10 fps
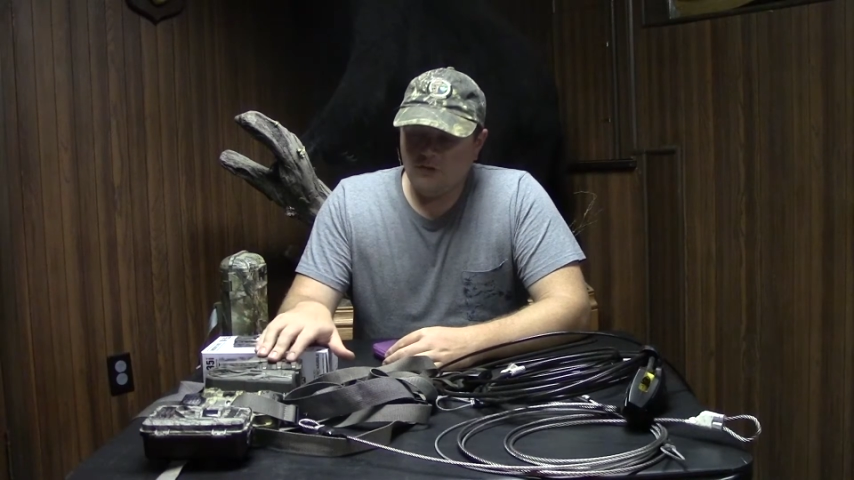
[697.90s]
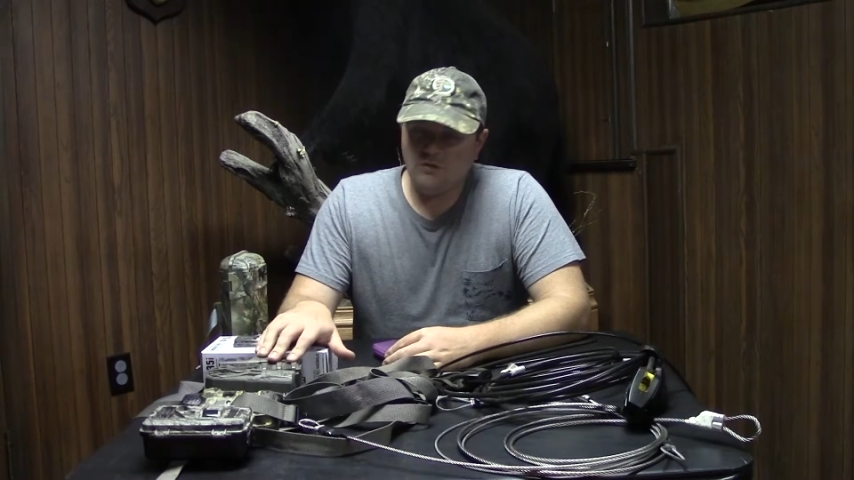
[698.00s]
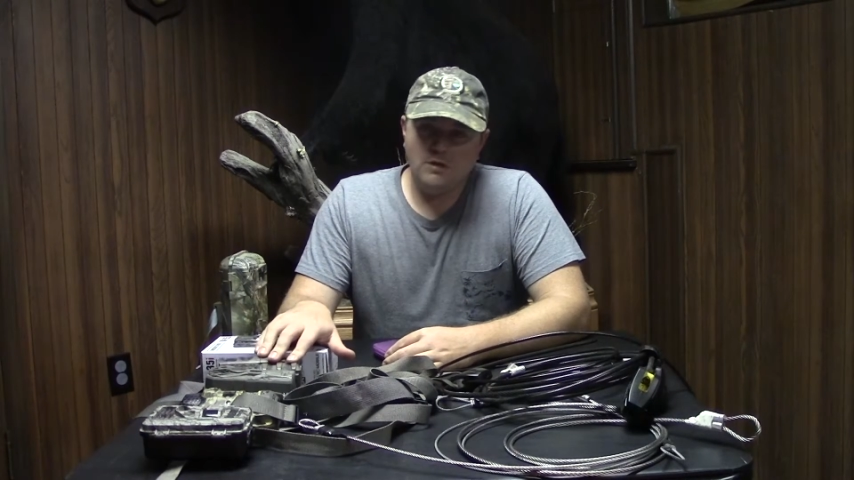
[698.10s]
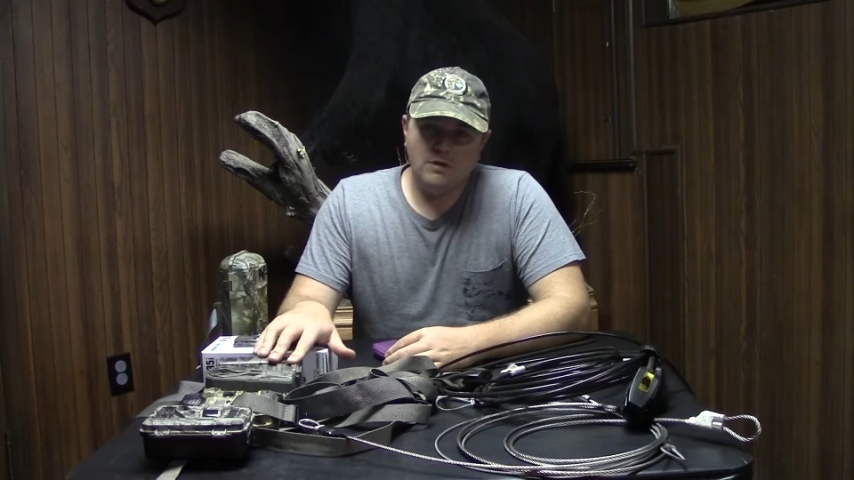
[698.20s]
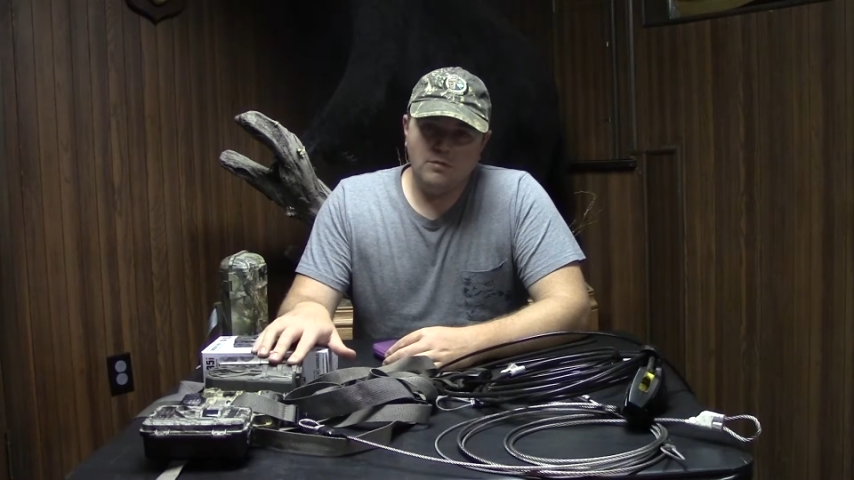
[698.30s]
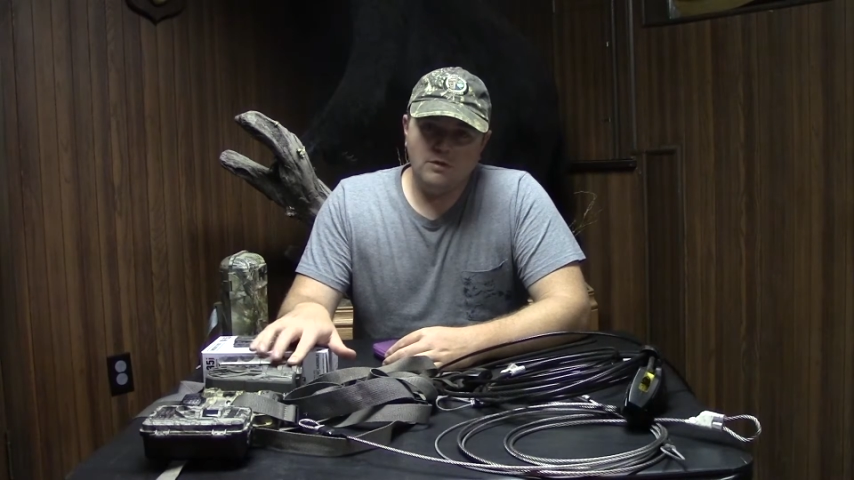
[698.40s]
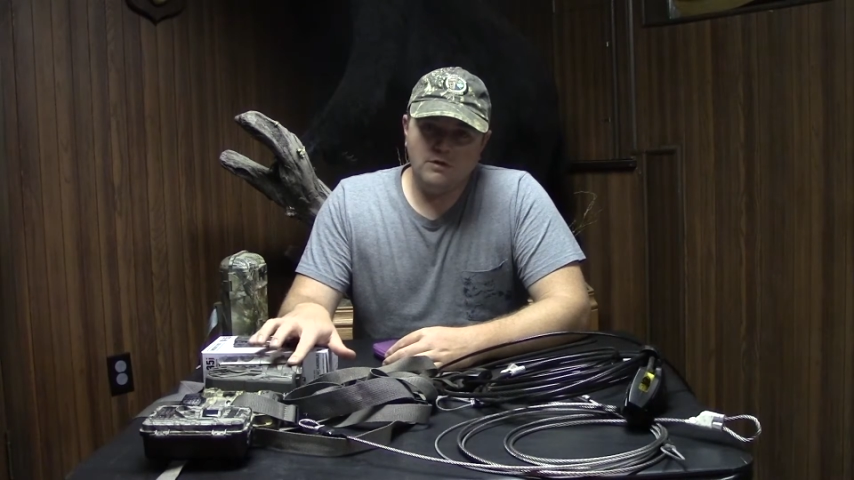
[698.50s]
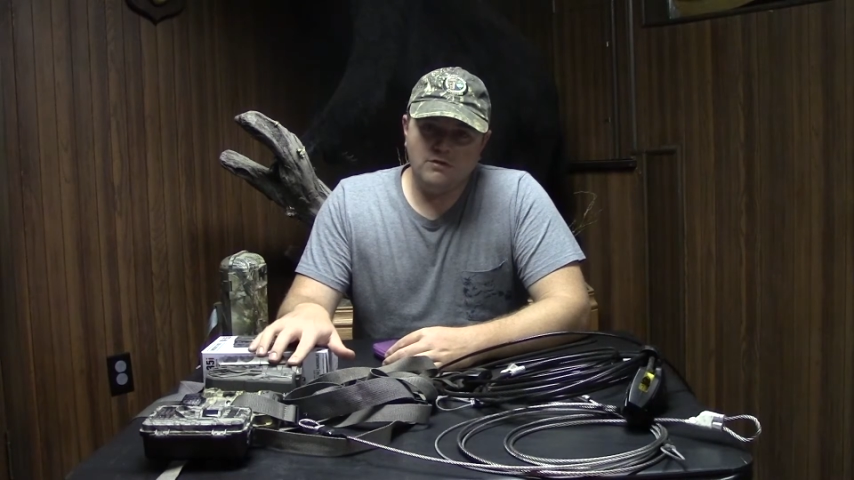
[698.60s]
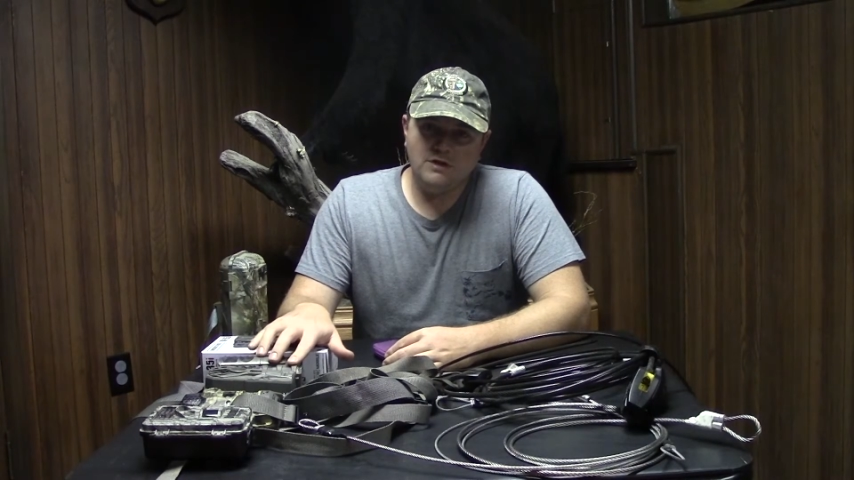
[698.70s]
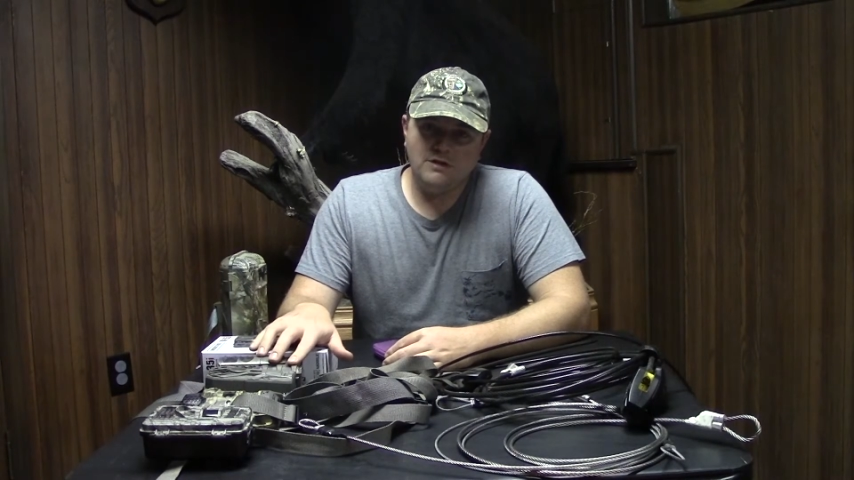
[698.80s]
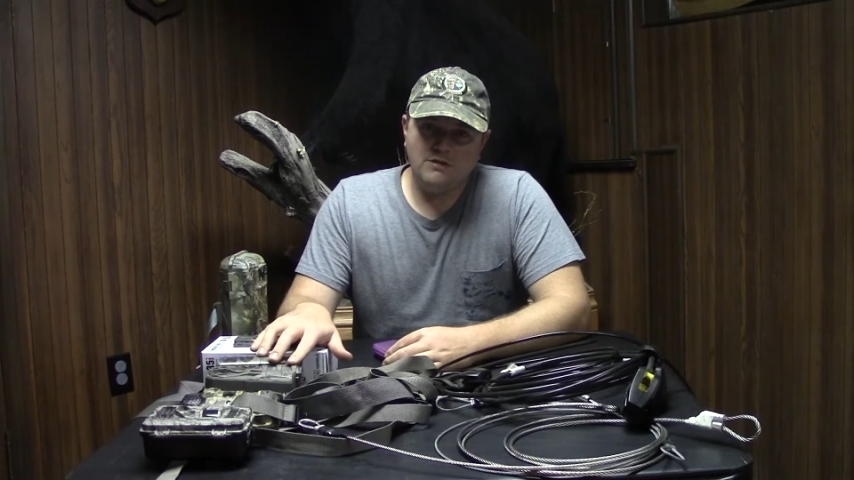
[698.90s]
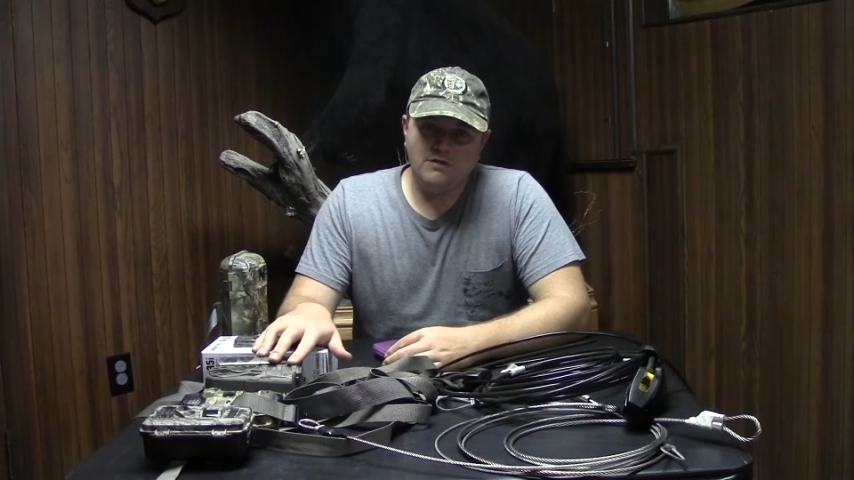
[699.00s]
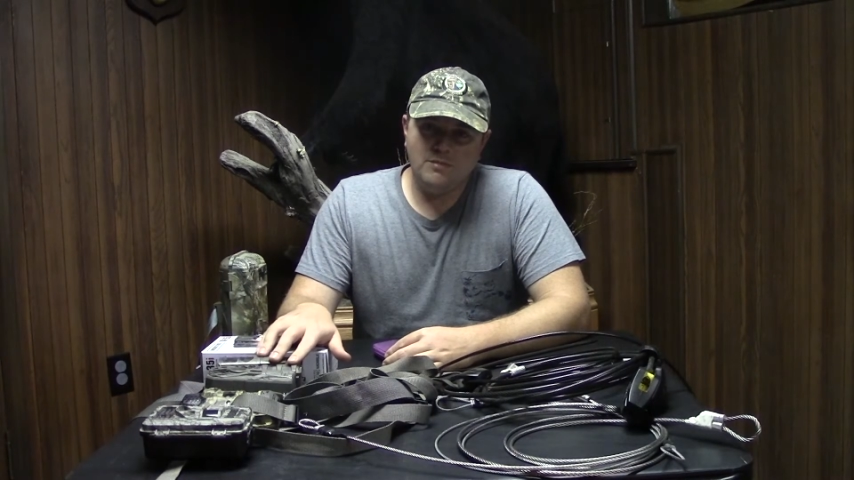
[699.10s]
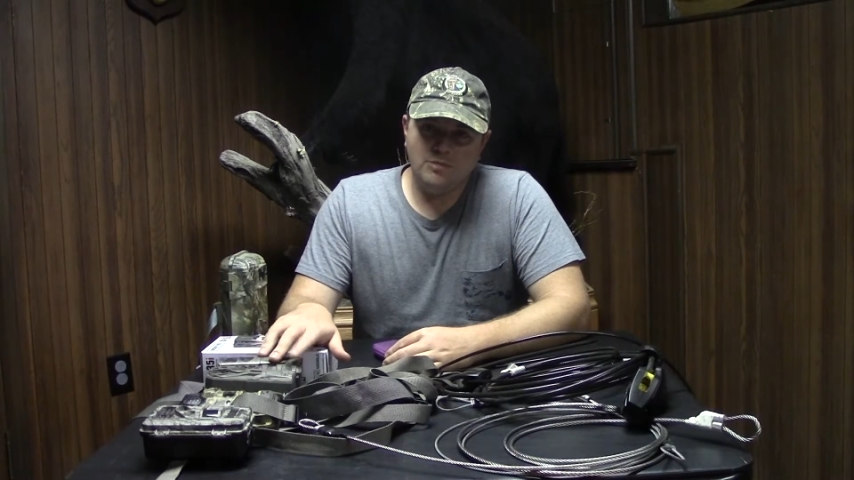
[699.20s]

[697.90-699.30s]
sure when you set these up,